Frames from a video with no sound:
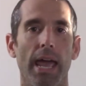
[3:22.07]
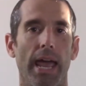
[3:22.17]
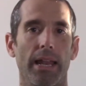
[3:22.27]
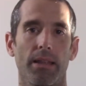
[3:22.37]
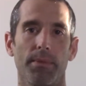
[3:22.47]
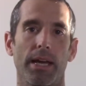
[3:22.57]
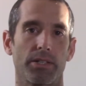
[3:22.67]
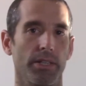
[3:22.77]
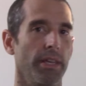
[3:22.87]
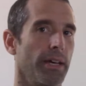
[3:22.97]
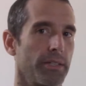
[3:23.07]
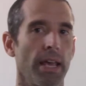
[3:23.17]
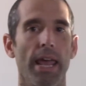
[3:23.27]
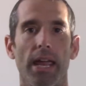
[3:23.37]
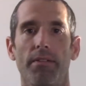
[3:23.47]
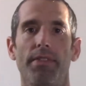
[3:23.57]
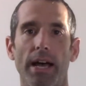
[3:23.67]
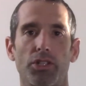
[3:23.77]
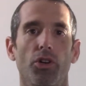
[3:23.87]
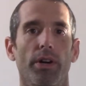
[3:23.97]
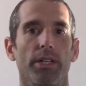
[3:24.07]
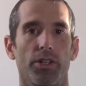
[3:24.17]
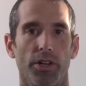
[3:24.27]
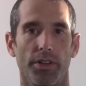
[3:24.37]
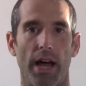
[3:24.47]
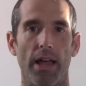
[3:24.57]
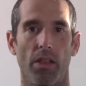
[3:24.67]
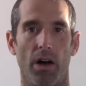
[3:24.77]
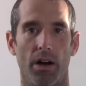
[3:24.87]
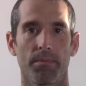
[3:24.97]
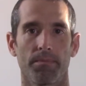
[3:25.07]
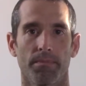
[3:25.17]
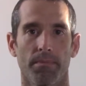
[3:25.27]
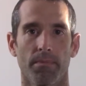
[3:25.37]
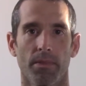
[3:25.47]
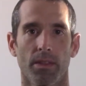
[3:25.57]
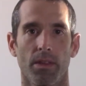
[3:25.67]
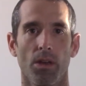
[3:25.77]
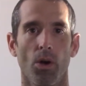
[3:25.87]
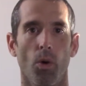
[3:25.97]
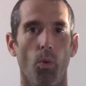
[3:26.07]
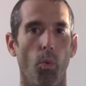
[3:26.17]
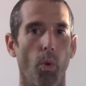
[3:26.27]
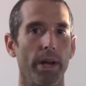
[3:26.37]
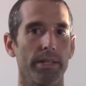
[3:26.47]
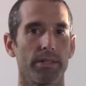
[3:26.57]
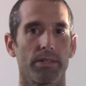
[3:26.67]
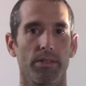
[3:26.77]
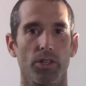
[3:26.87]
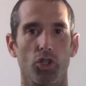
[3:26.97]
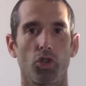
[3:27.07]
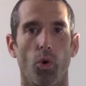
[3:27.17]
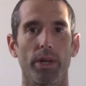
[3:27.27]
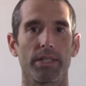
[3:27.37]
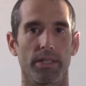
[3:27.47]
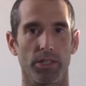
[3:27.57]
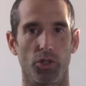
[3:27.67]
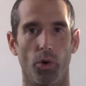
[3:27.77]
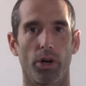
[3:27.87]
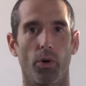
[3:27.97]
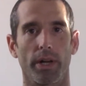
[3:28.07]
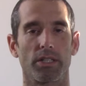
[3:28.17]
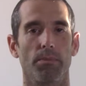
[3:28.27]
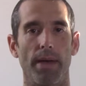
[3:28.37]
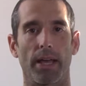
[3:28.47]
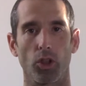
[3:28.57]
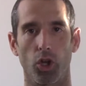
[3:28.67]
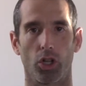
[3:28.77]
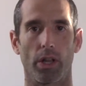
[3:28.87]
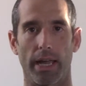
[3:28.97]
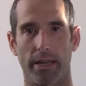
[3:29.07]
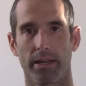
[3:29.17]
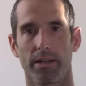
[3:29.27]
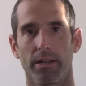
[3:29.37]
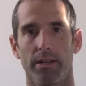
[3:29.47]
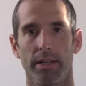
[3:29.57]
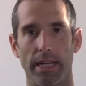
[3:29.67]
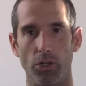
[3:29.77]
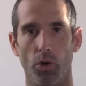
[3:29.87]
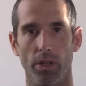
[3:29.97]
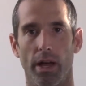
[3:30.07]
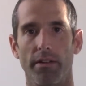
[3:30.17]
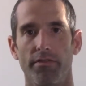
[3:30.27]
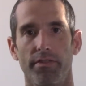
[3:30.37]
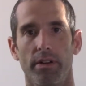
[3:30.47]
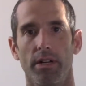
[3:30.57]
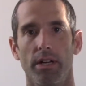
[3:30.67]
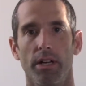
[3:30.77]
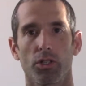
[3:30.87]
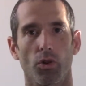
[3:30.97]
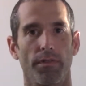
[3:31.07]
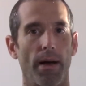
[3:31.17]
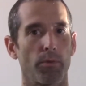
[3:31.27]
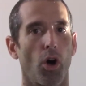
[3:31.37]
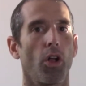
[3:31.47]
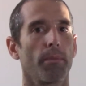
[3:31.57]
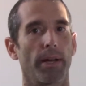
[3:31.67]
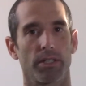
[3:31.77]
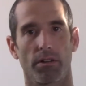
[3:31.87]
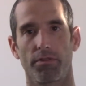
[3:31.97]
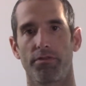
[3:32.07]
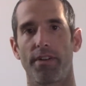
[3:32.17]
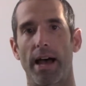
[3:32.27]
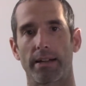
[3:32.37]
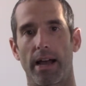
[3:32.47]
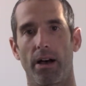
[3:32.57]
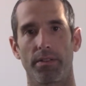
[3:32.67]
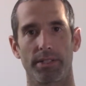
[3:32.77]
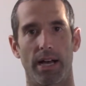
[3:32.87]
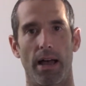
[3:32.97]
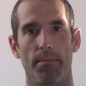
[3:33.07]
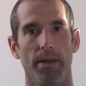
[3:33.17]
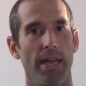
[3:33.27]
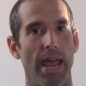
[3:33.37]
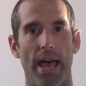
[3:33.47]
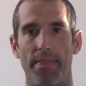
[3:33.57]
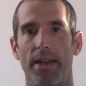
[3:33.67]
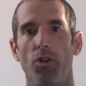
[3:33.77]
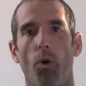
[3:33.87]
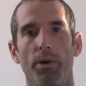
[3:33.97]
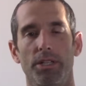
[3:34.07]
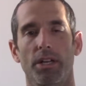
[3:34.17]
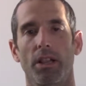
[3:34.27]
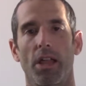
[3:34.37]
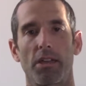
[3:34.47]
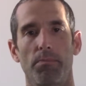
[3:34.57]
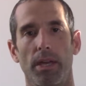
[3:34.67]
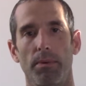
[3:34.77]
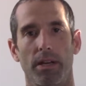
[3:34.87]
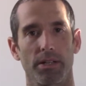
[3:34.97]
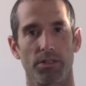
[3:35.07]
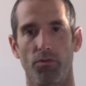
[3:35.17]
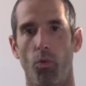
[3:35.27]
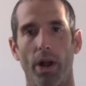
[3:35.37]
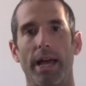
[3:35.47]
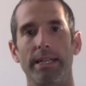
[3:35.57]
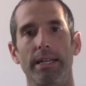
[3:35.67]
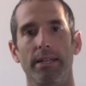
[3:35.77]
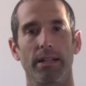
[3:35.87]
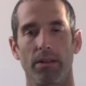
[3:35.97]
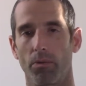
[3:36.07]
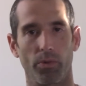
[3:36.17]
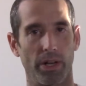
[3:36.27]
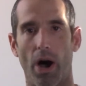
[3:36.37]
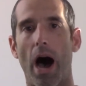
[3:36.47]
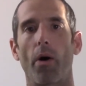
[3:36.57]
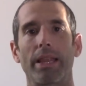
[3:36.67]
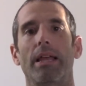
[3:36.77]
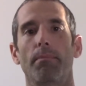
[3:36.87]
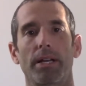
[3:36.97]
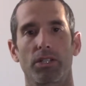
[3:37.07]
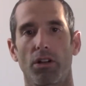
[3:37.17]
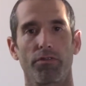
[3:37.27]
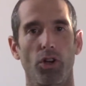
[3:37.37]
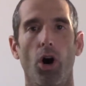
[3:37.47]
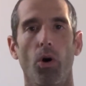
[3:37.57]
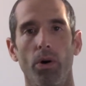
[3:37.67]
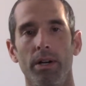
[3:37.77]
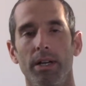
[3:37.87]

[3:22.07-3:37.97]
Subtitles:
And let me ask you this, if that's your internal dialogue, what is the choices you're going to make look like in your life? So if I'm calling myself a fat guy all the time and that nobody's going to like me because of what I did and how I let myself go,